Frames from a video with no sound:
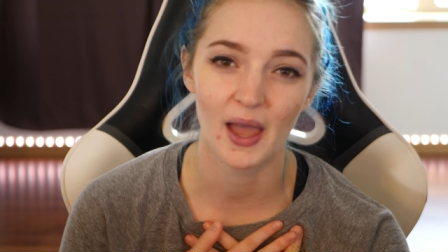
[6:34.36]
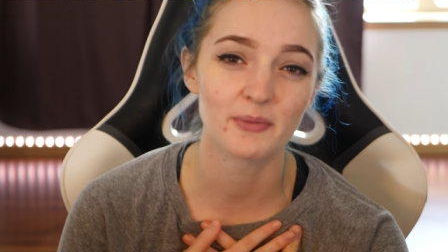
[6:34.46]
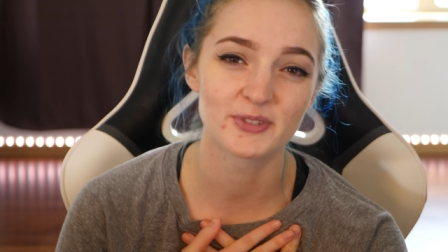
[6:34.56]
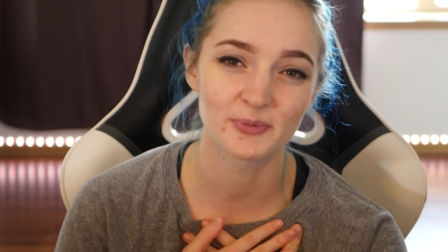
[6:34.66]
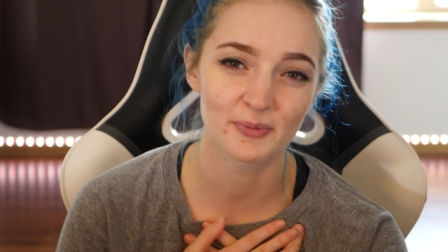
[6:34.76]

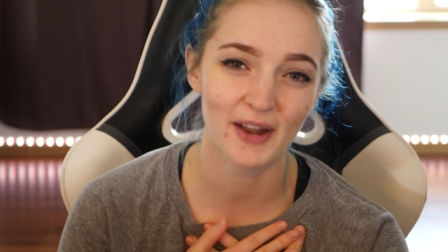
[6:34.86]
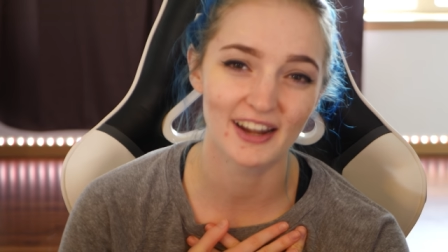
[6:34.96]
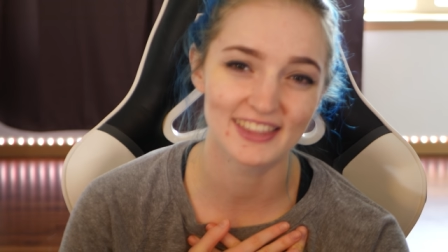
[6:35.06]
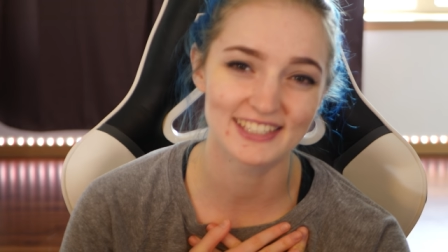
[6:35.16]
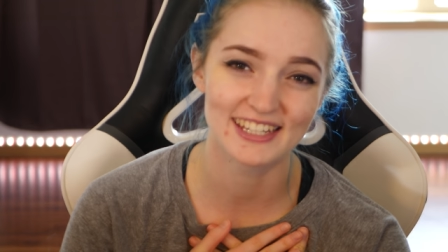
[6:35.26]
I'm super
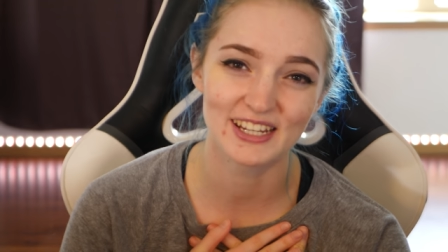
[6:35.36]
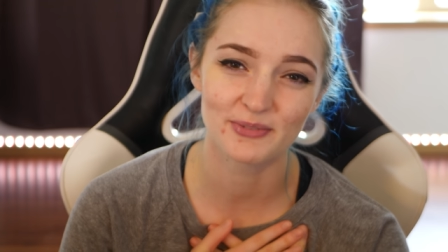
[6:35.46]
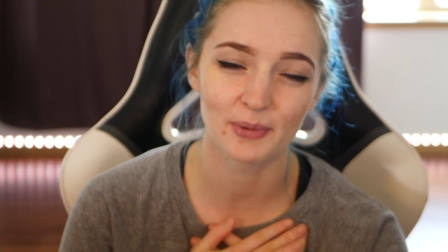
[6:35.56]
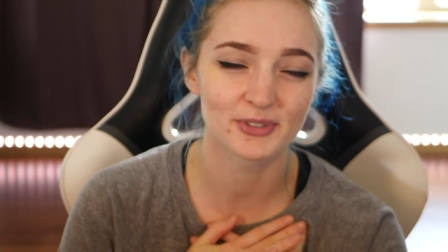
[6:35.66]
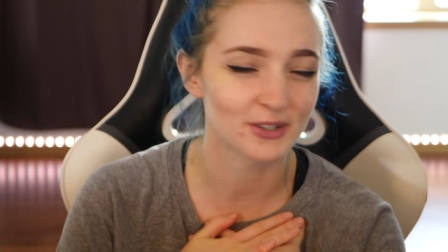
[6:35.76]
proud of the
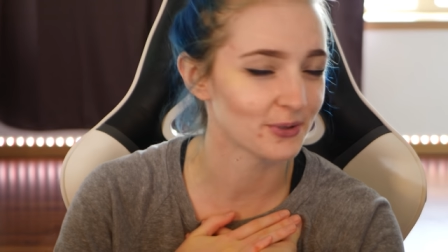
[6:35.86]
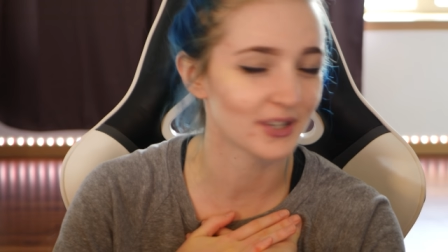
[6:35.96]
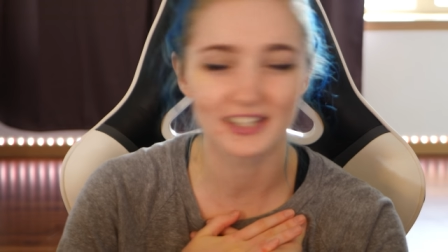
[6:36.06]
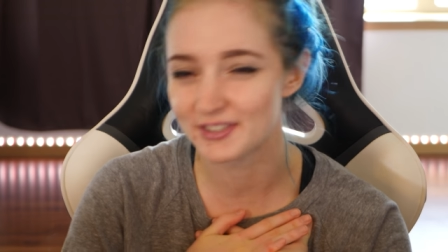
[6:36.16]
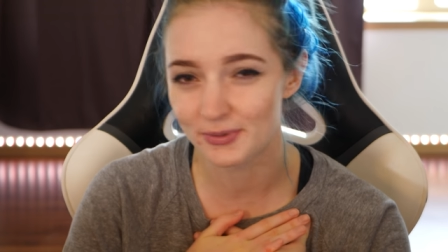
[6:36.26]
team. I'm sure they're
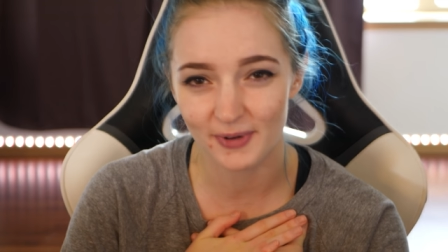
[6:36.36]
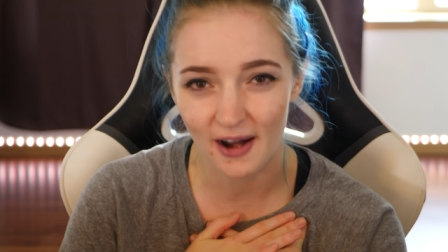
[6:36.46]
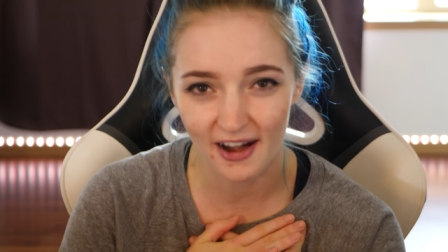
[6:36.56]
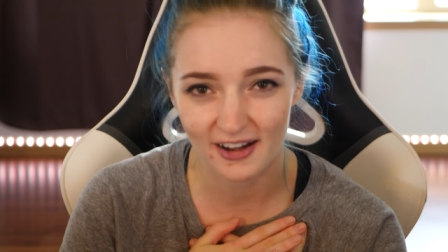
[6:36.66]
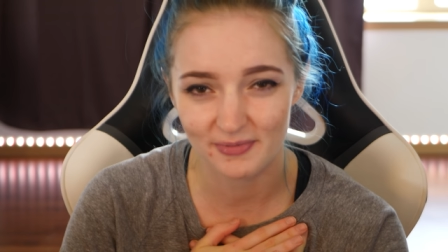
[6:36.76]
working super
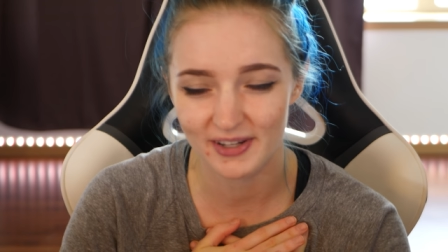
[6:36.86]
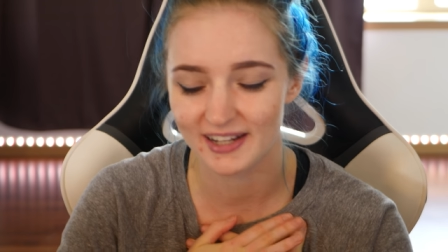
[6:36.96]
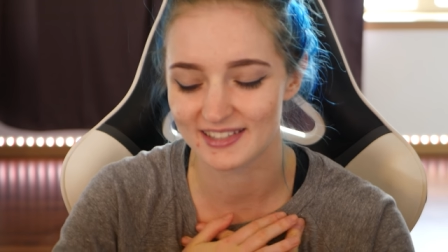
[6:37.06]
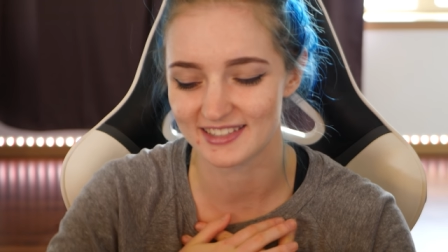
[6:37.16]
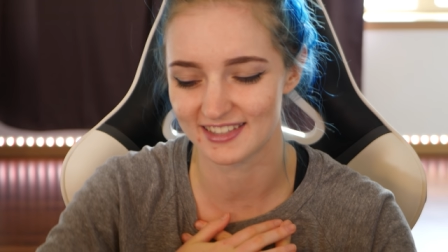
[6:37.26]
hard
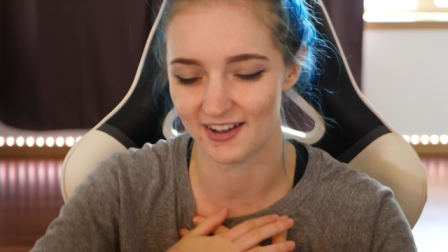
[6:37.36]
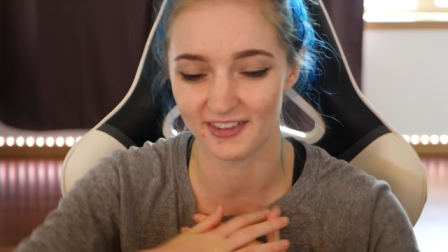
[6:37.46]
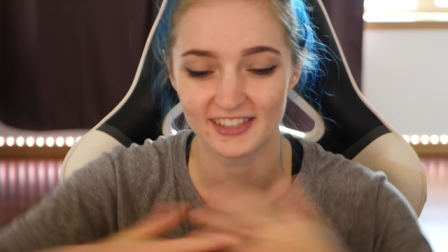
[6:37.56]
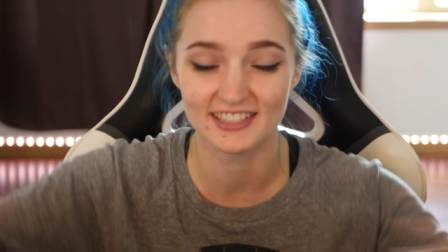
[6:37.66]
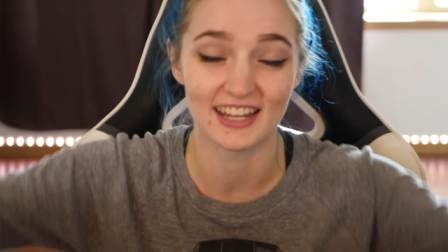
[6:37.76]
because
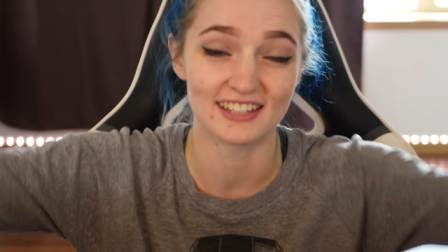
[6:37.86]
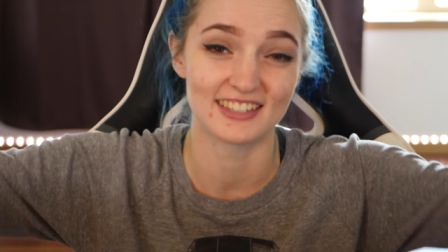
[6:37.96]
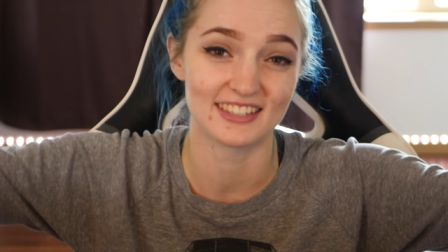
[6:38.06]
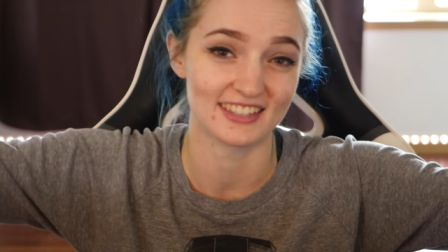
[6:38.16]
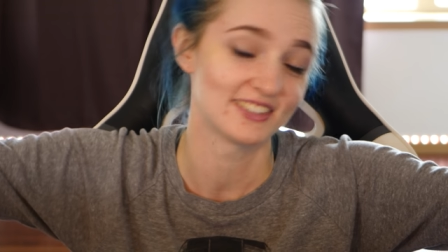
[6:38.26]
all these
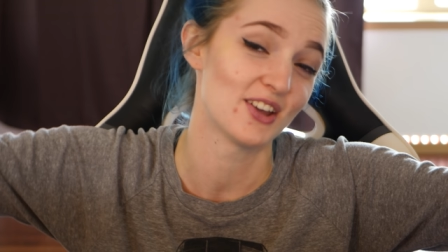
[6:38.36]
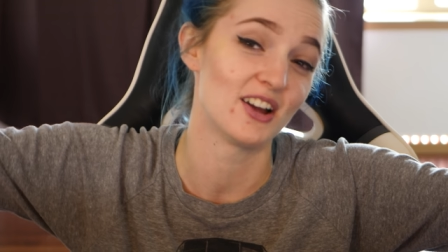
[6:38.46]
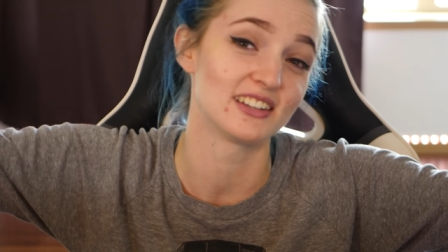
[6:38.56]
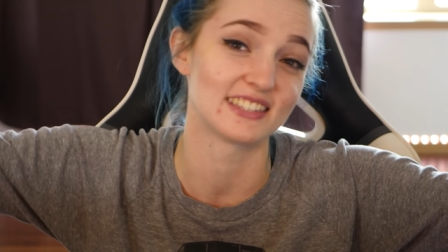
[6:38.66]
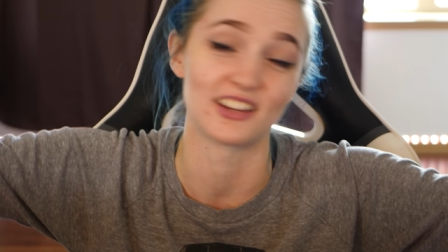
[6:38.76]
dances and
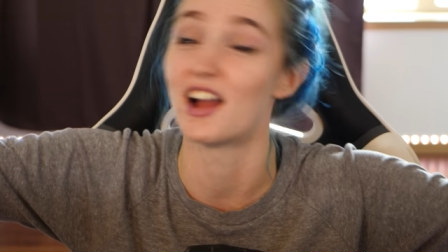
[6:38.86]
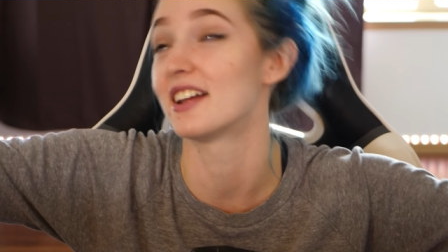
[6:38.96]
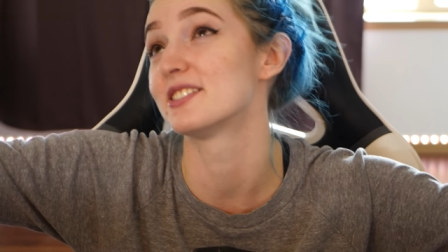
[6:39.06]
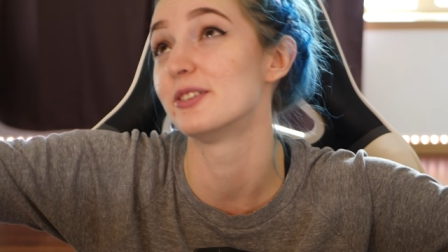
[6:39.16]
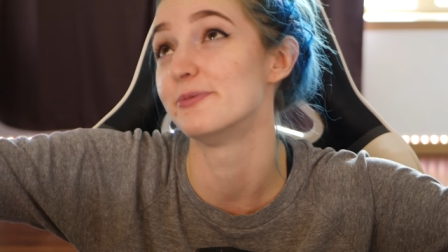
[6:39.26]
songs and
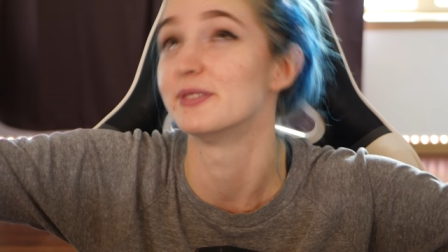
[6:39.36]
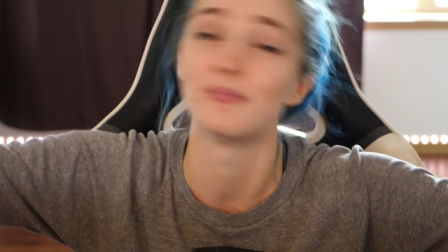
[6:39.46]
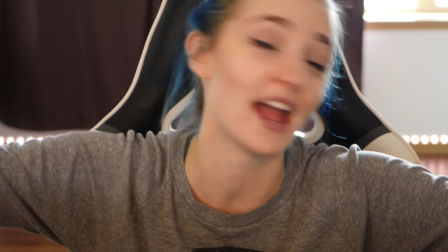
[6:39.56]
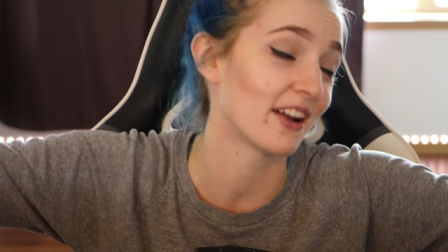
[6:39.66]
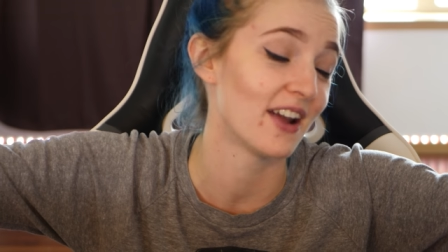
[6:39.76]
costumes
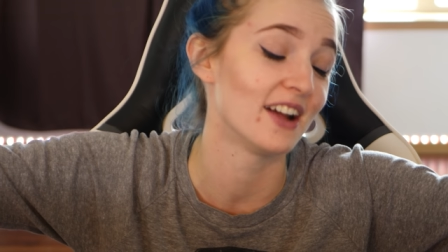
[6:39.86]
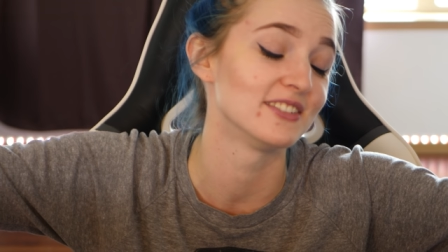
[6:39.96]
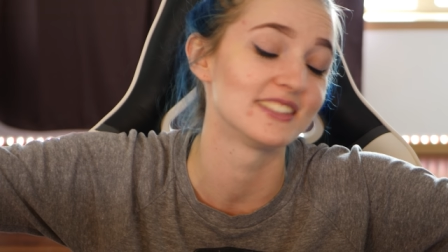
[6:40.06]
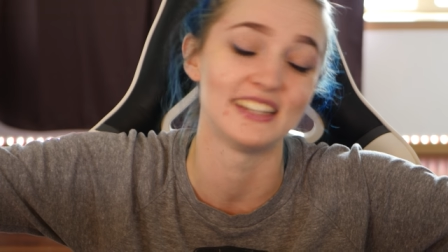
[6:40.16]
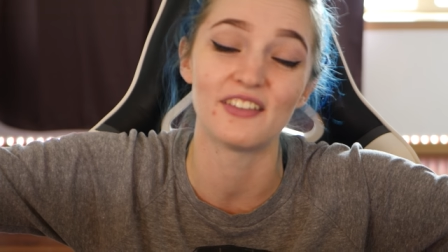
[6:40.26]
and
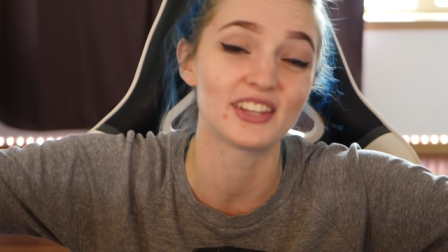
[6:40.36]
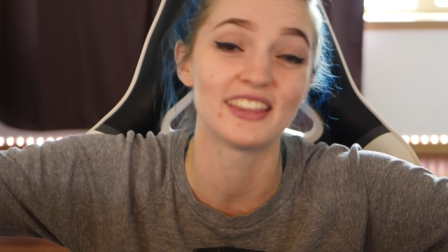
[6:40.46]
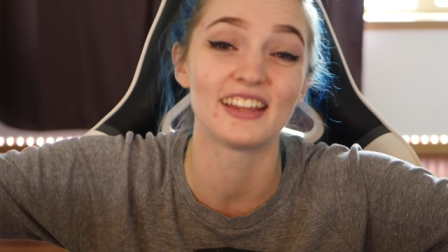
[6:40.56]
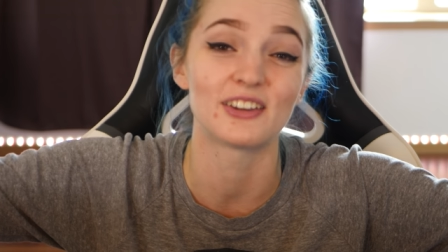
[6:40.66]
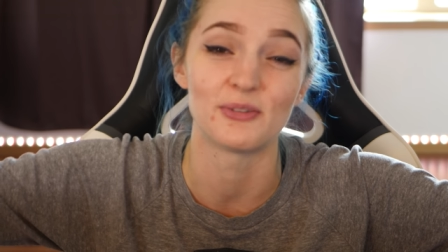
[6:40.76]
backgrounds and
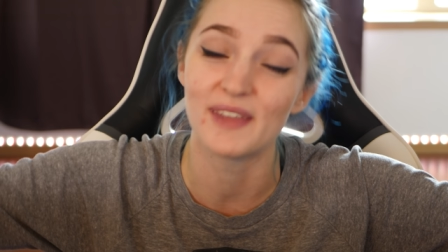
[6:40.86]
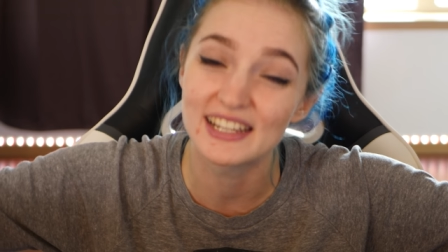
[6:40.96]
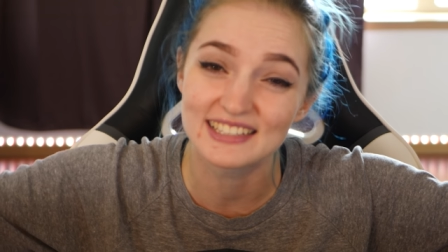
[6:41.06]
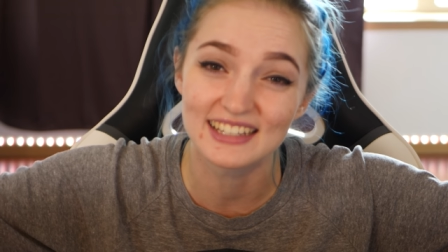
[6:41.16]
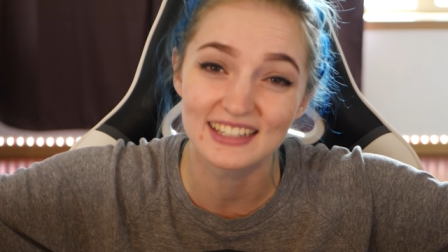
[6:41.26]
everything are
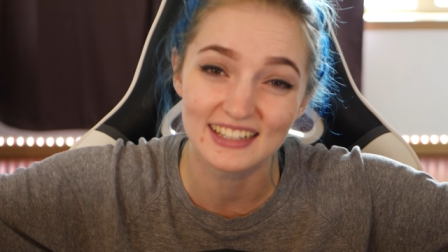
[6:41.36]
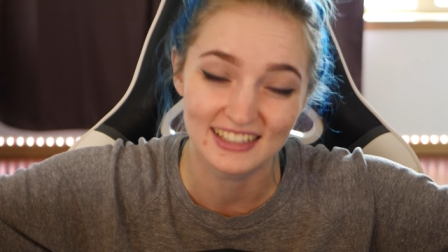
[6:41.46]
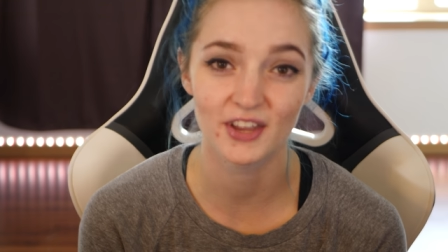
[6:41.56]
amazing.